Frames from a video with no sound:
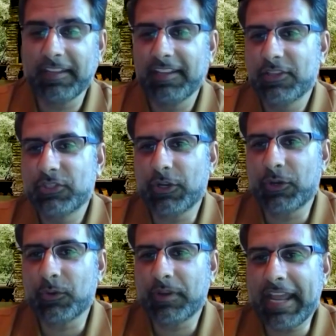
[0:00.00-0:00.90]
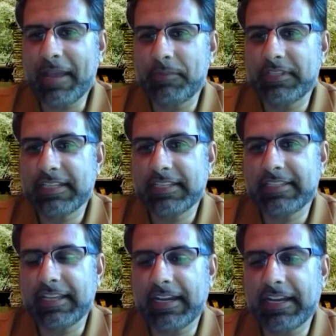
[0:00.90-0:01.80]
So what happens is
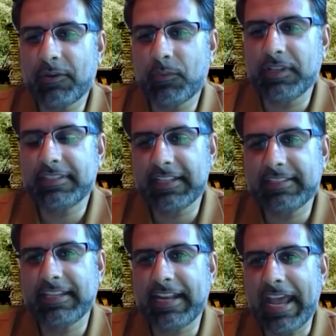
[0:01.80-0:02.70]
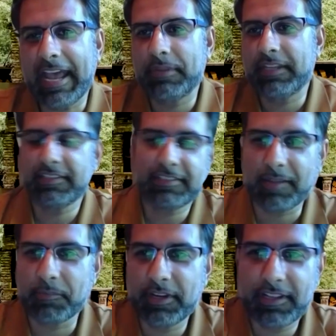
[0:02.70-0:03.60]
once sunset happens, and
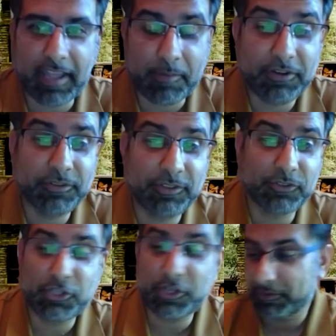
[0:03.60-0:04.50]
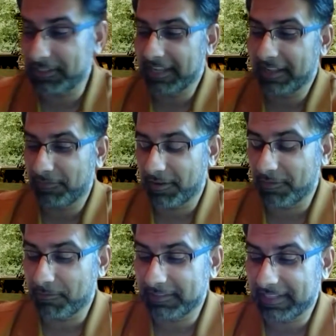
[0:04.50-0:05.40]
I'm going to do a little show and tell for
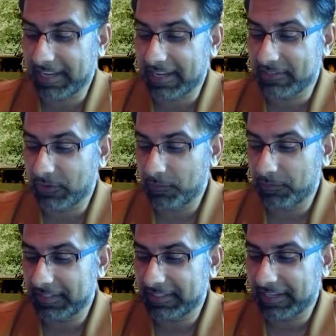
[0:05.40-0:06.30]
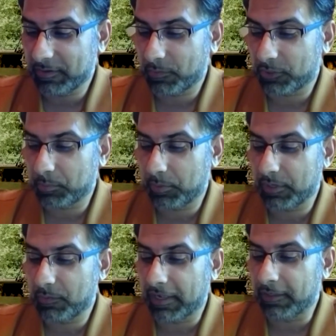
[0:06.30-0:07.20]
everyone today. So hopefully this kind of works pretty
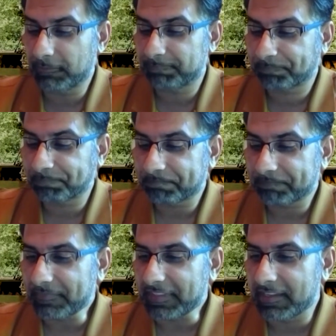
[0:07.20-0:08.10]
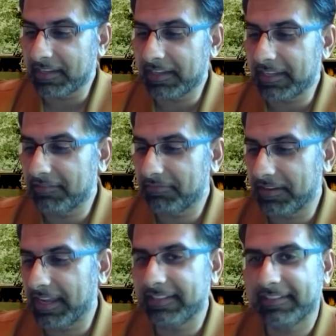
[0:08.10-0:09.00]
well. If
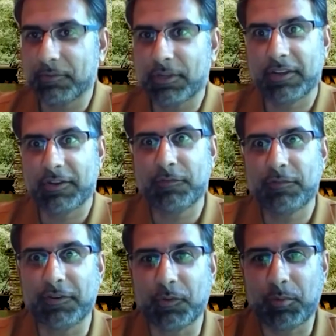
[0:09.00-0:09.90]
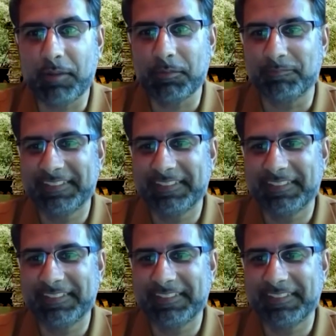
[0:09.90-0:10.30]
not, then we'll cut over. No problem.